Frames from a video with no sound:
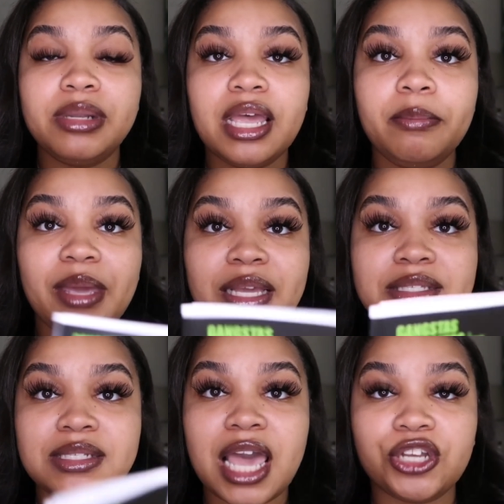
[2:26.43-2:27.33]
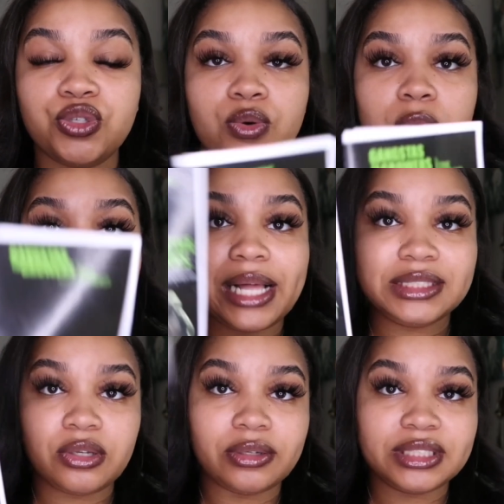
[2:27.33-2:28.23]
plant-based natural
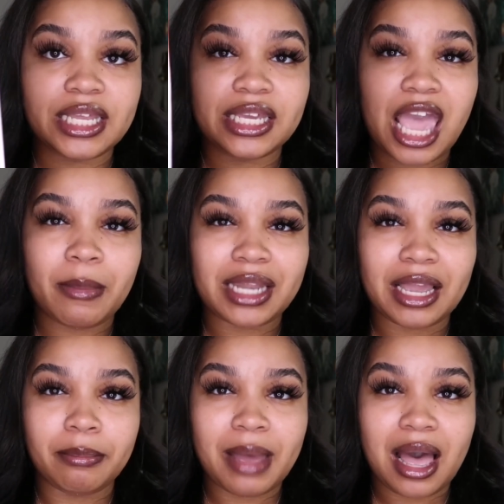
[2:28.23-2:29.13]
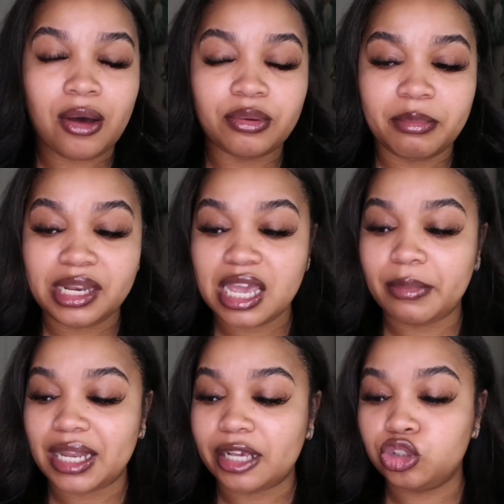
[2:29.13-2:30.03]
hot sauce and it came in like mild
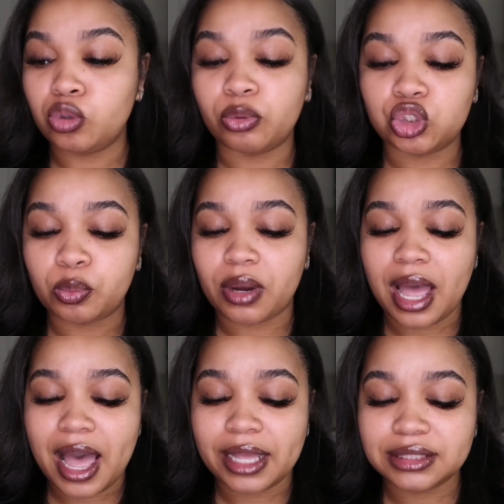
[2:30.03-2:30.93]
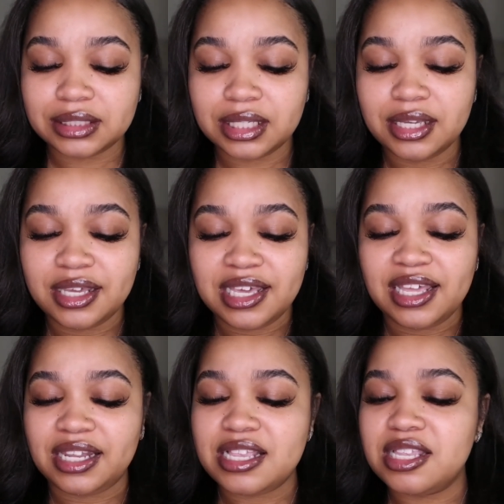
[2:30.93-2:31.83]
medium and like super super hot
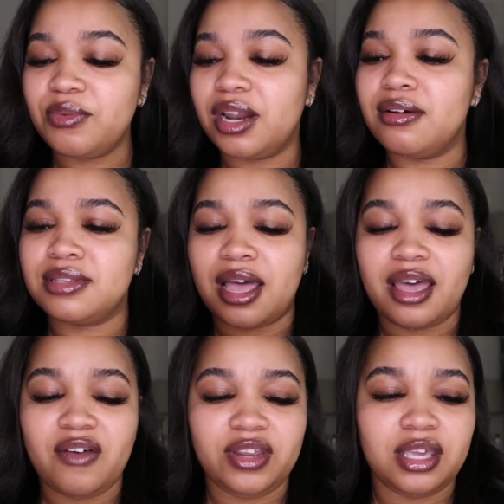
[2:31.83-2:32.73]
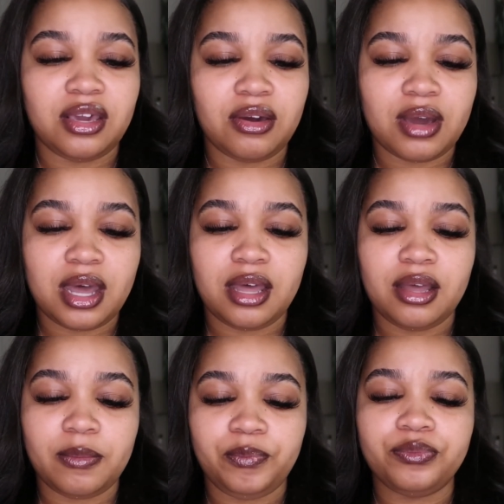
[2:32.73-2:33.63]
let's see what else i have in here
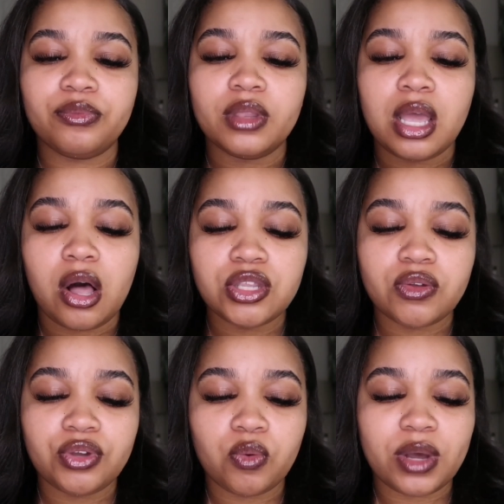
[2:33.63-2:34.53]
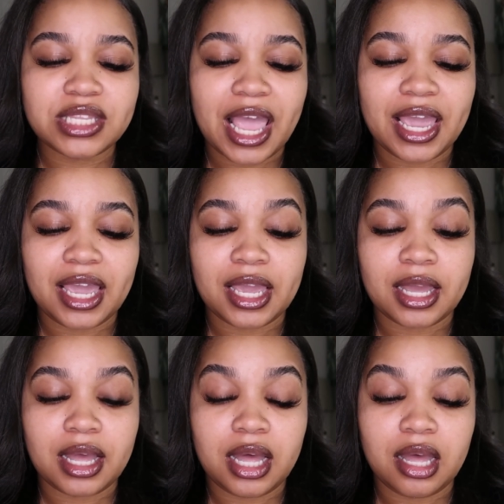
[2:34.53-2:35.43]
um, also there was a
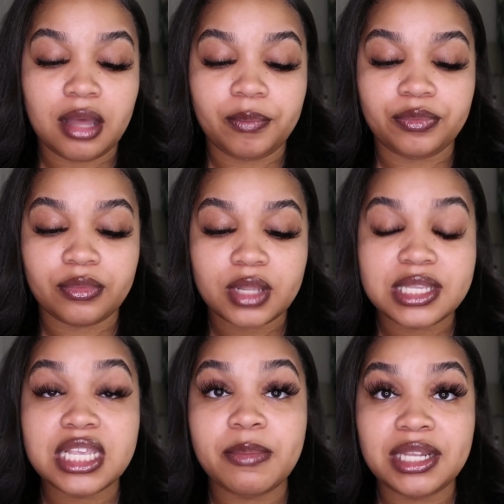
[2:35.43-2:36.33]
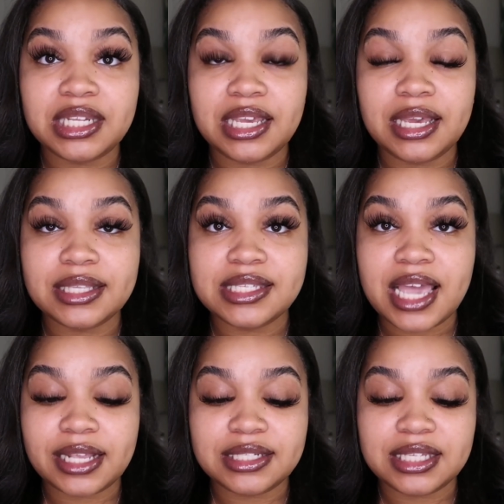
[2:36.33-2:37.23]
um, cbd
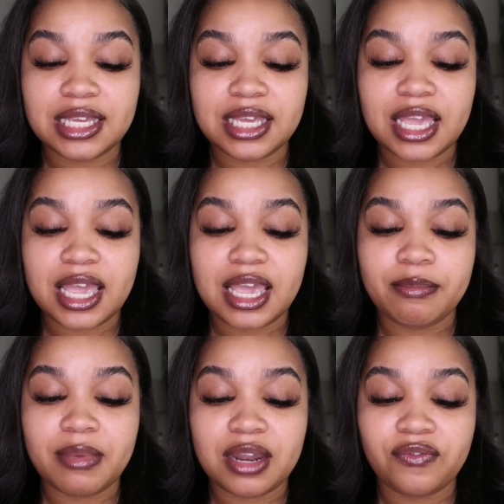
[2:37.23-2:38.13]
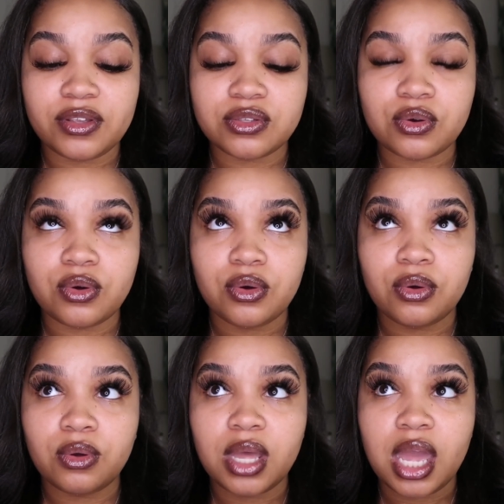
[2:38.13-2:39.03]
thc and
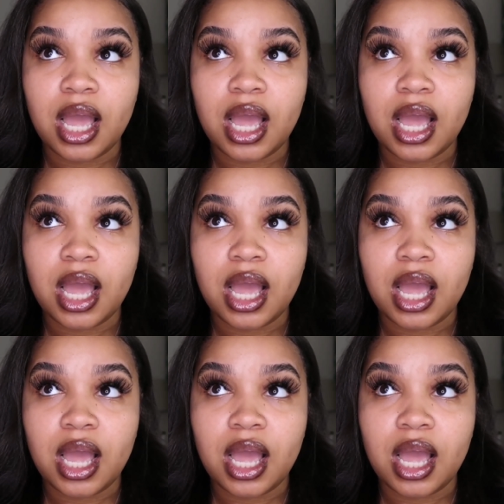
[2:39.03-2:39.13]
metaphysical